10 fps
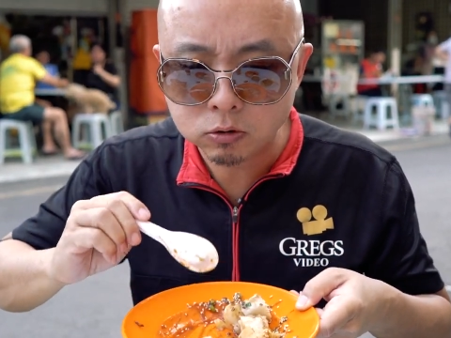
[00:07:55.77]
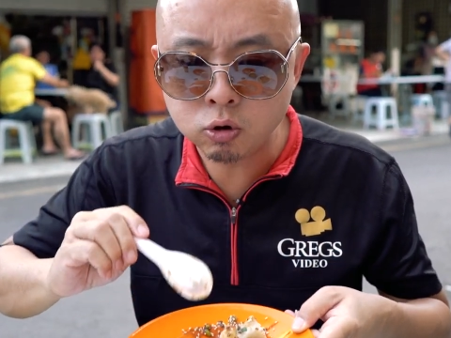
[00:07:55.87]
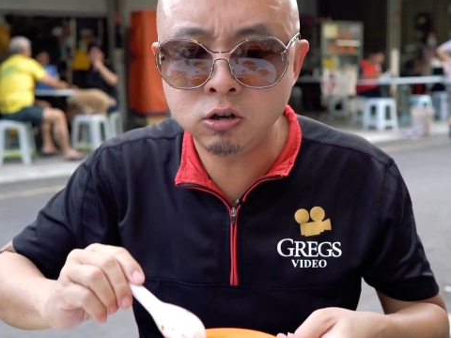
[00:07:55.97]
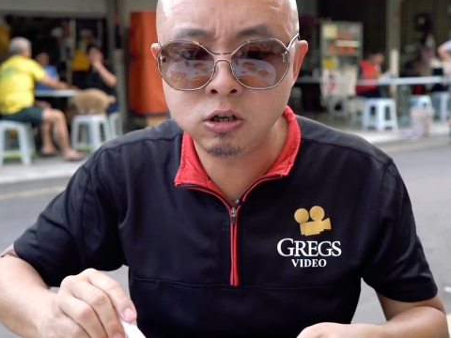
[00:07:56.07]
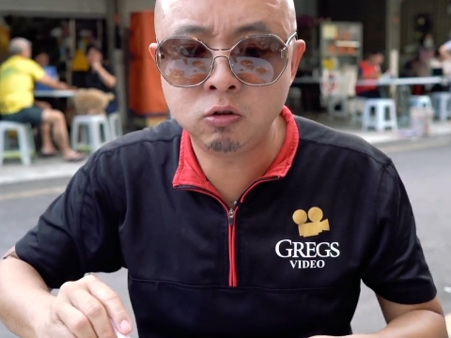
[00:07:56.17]

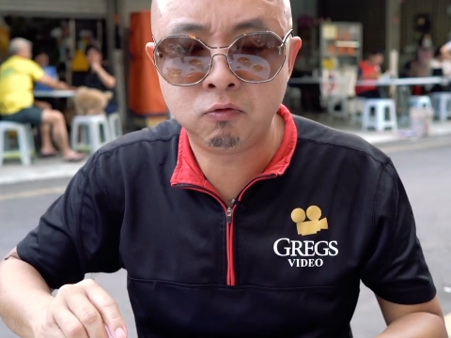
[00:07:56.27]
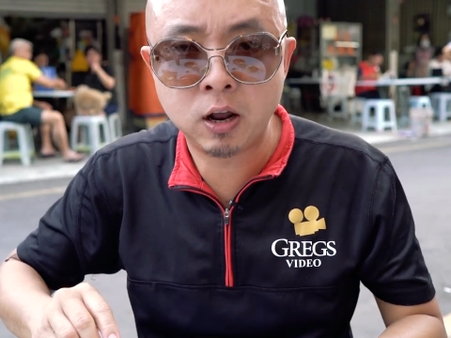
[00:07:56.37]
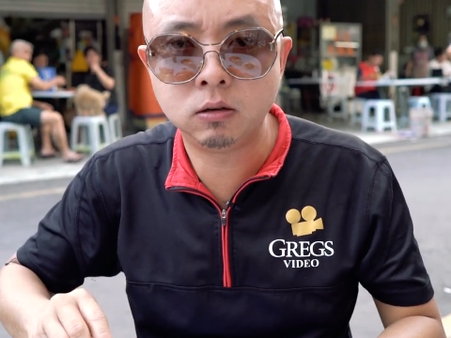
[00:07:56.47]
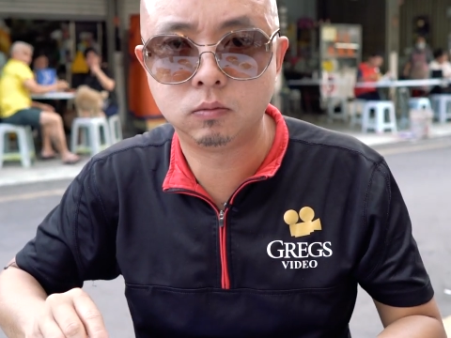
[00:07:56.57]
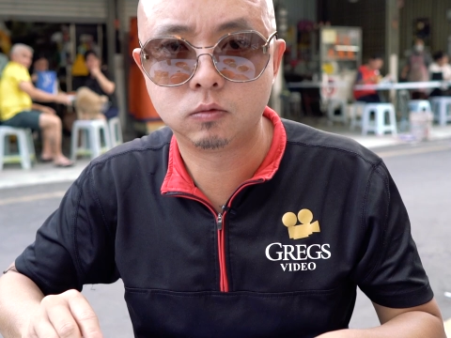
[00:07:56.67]
not easy to
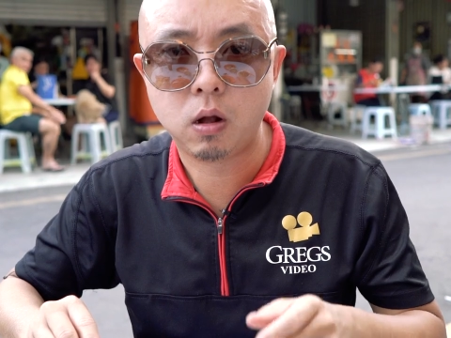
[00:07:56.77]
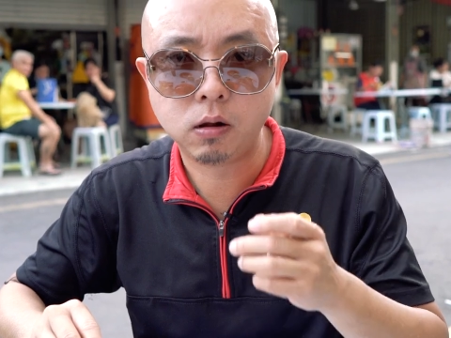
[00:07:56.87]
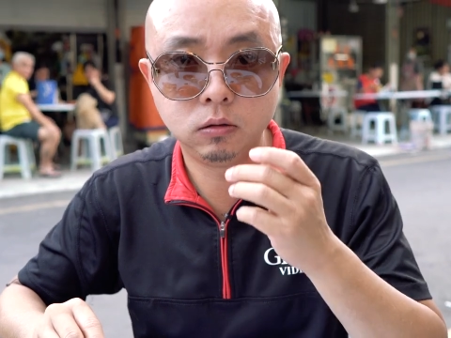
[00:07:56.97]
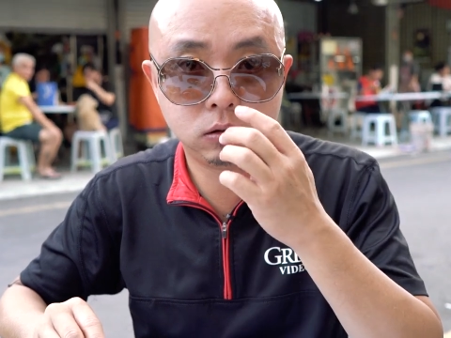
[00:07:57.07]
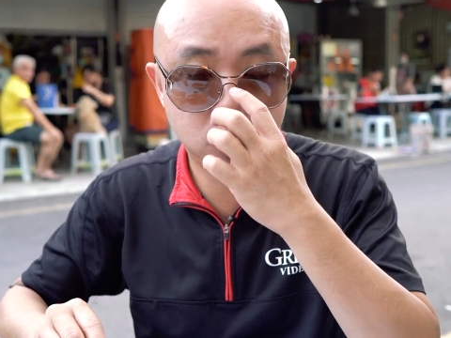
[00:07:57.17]
find,
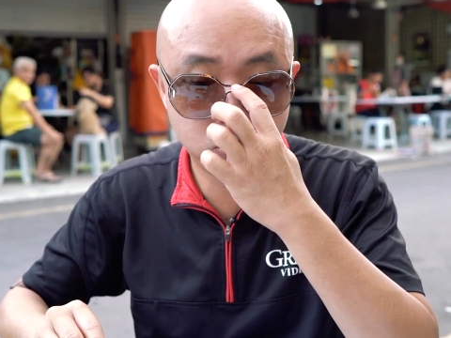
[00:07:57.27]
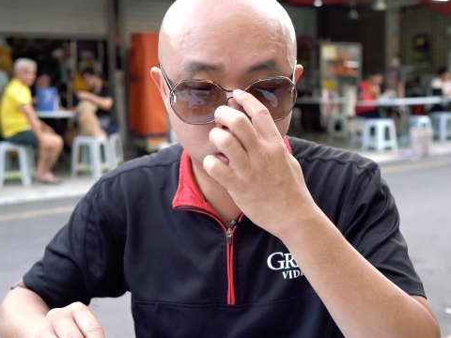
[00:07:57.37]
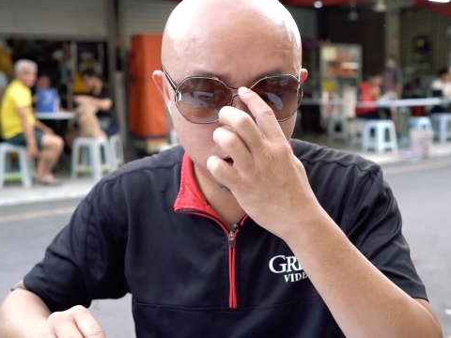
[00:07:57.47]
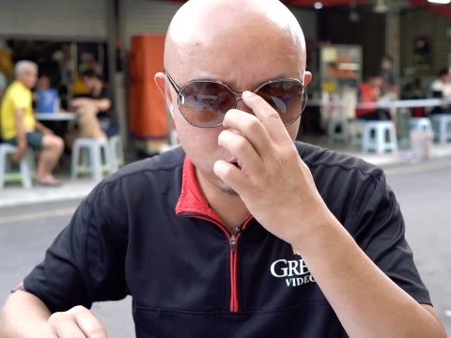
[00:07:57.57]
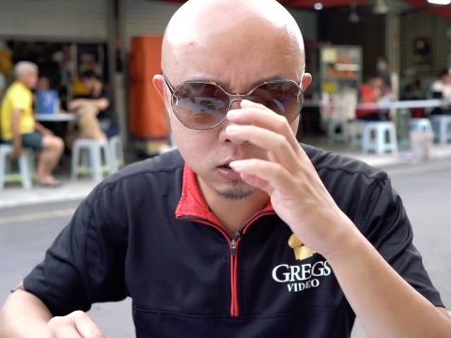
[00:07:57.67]
that you
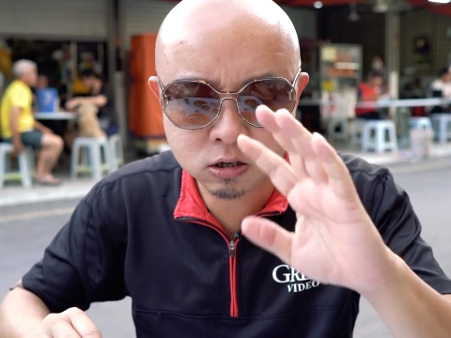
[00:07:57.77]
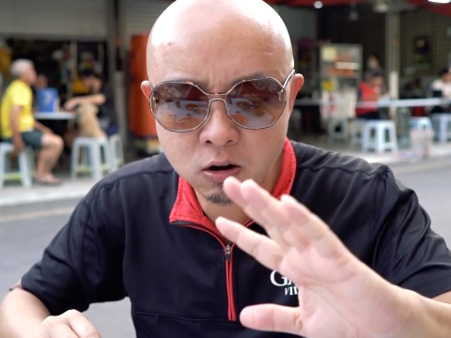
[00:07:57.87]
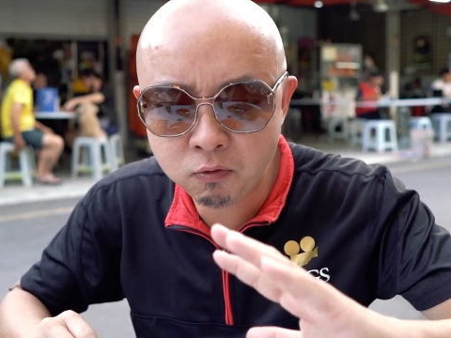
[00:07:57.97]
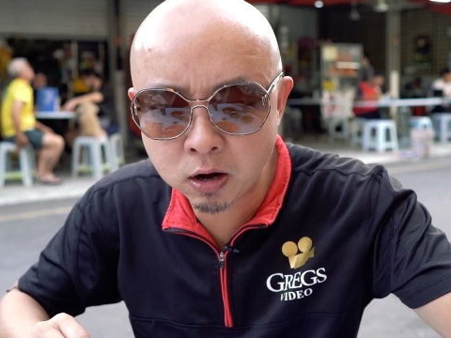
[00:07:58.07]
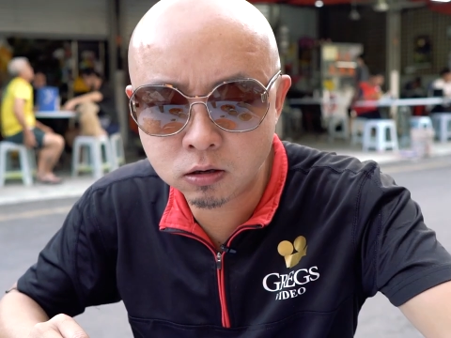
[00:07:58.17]
can
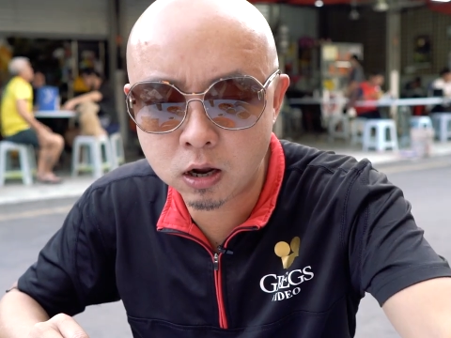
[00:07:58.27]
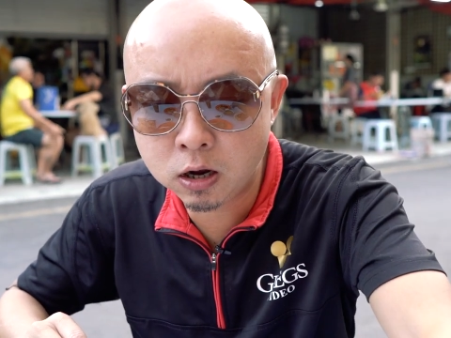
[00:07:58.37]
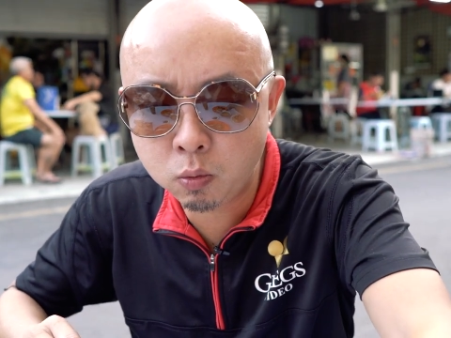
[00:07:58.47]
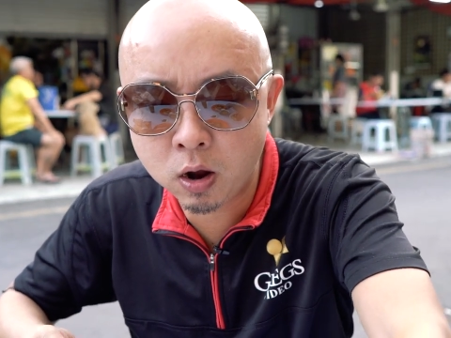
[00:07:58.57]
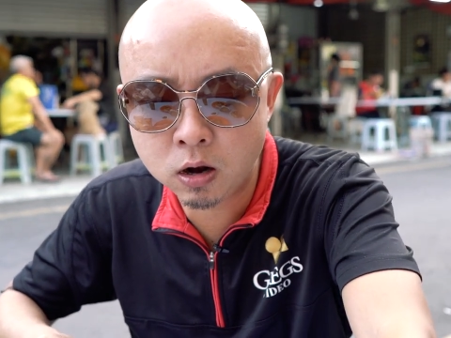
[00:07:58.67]
easily find
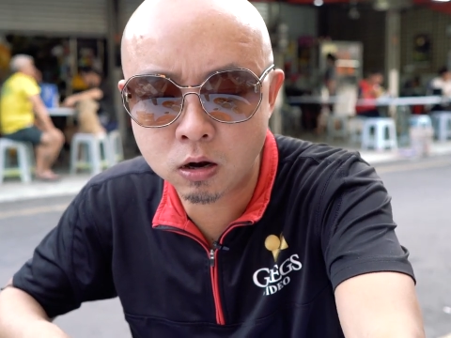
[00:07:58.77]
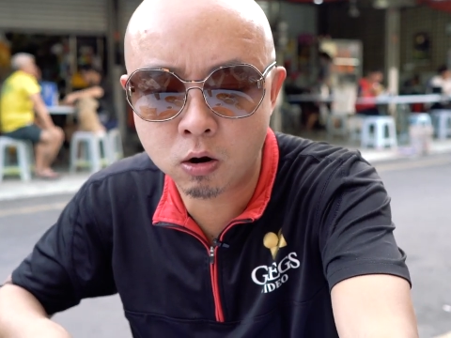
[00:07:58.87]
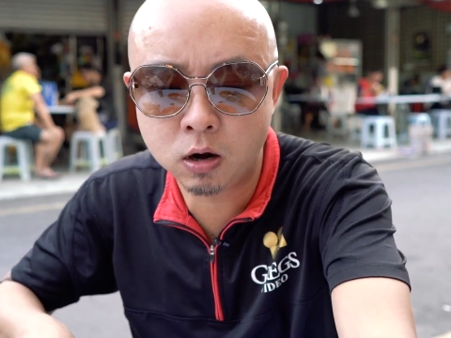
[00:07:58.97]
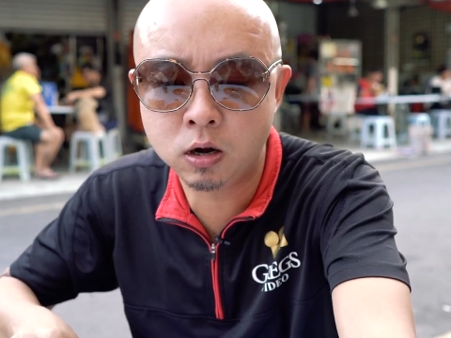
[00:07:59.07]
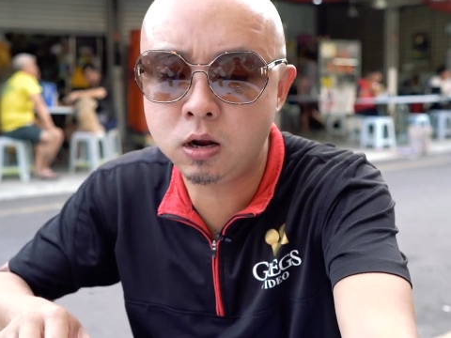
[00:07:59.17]
anywhere in
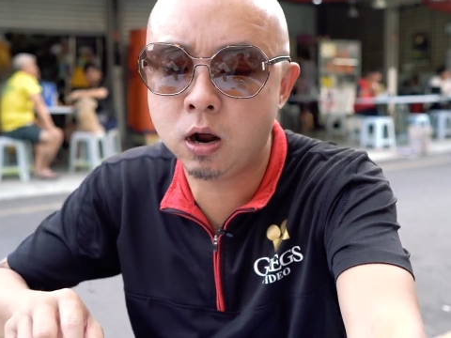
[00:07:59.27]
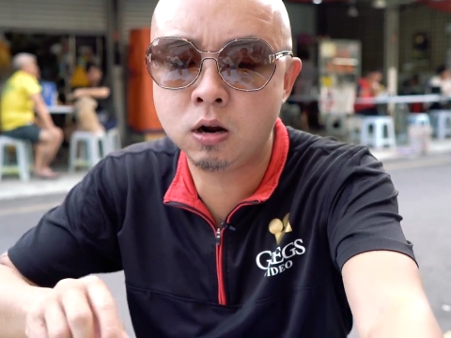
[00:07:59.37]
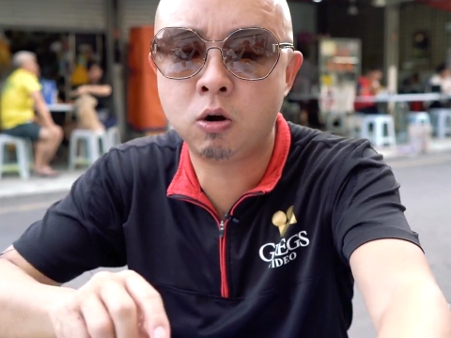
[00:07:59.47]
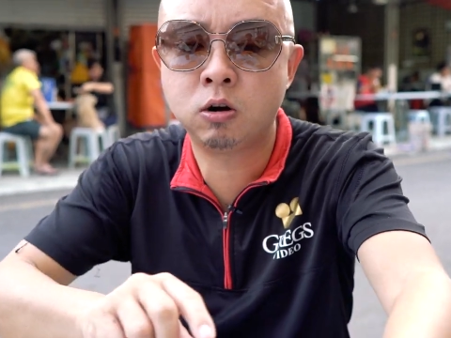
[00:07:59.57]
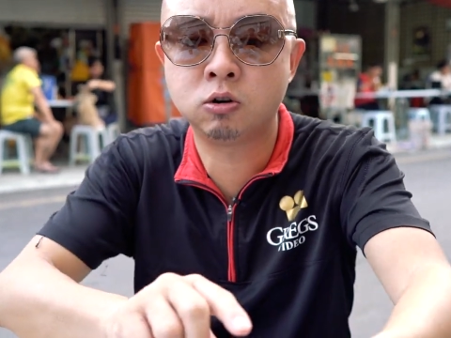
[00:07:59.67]
any
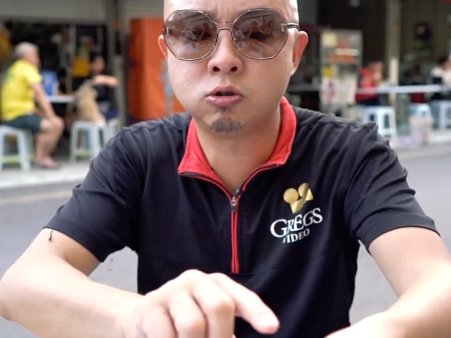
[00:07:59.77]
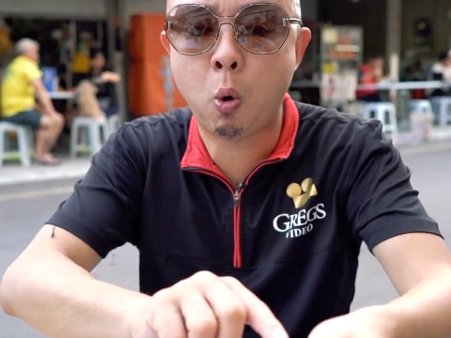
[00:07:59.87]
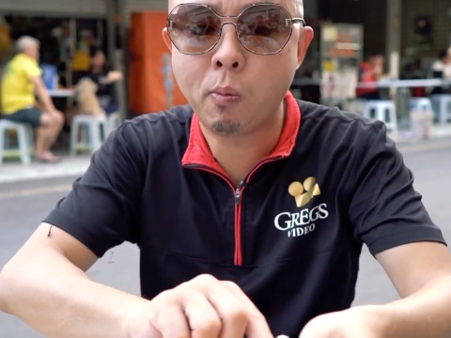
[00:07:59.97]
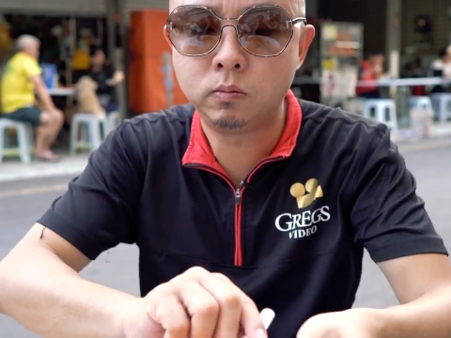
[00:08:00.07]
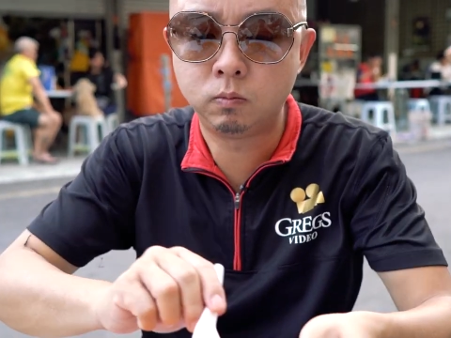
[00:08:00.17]
other hawker store.